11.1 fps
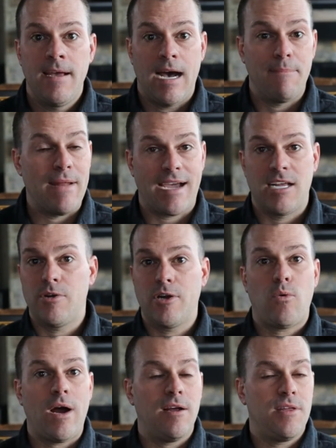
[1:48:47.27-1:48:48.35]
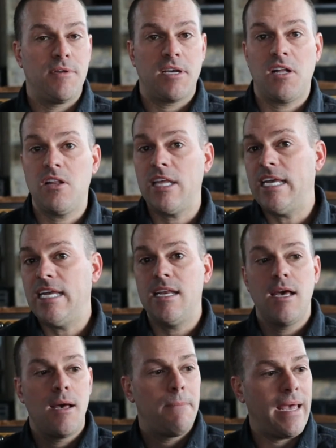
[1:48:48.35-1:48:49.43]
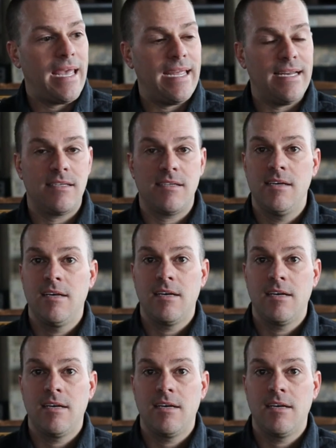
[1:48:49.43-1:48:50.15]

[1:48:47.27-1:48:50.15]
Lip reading: I'm not going to require them to clean, paint,